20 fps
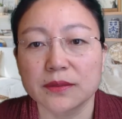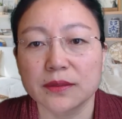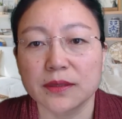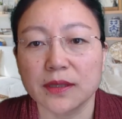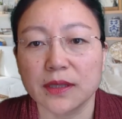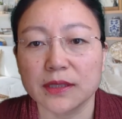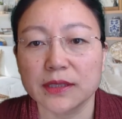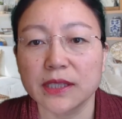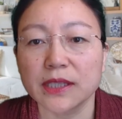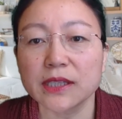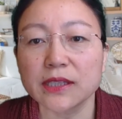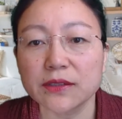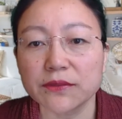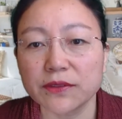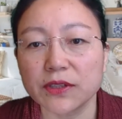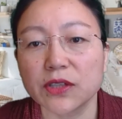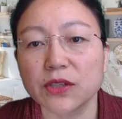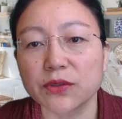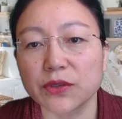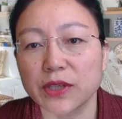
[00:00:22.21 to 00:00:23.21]
This
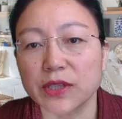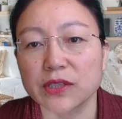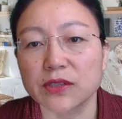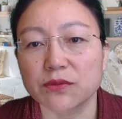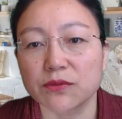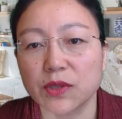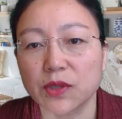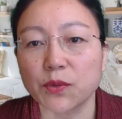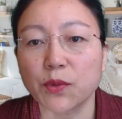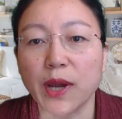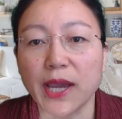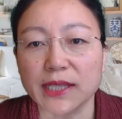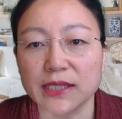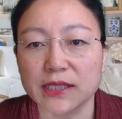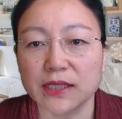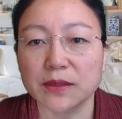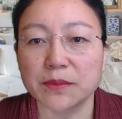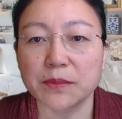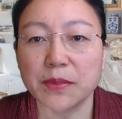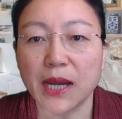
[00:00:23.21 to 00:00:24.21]
video is
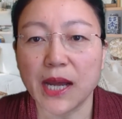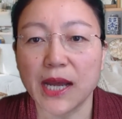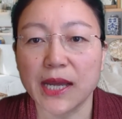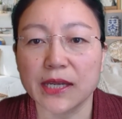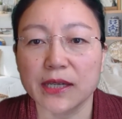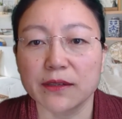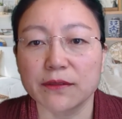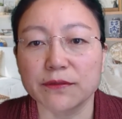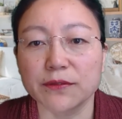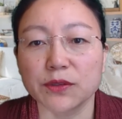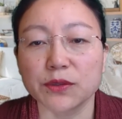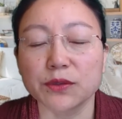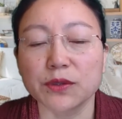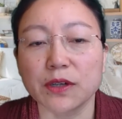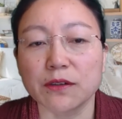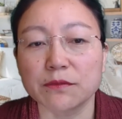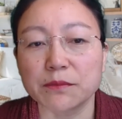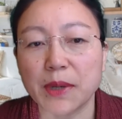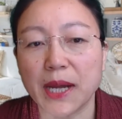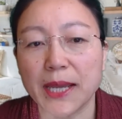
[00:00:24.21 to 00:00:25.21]
requested by a few of
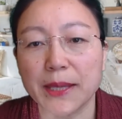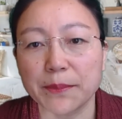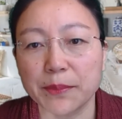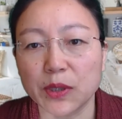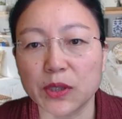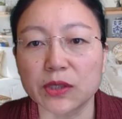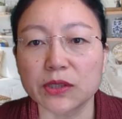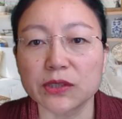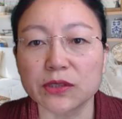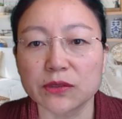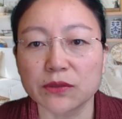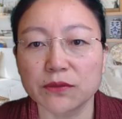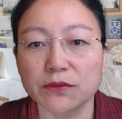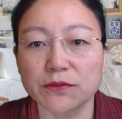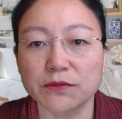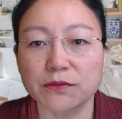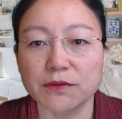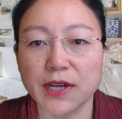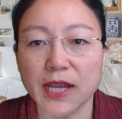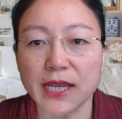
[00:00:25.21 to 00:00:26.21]
my personal
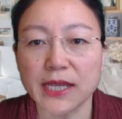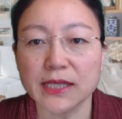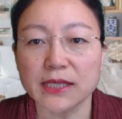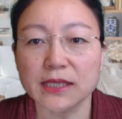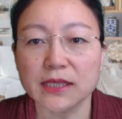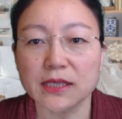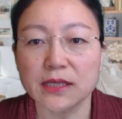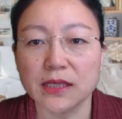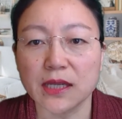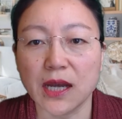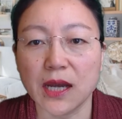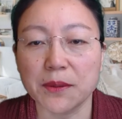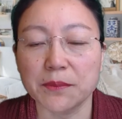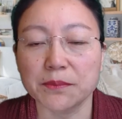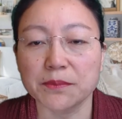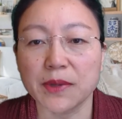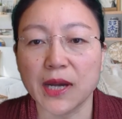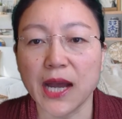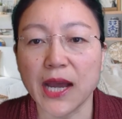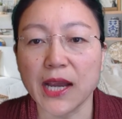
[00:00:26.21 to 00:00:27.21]
friends.
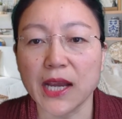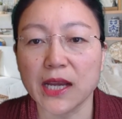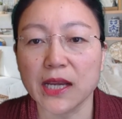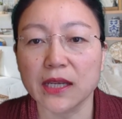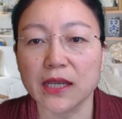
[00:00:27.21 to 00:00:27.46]
I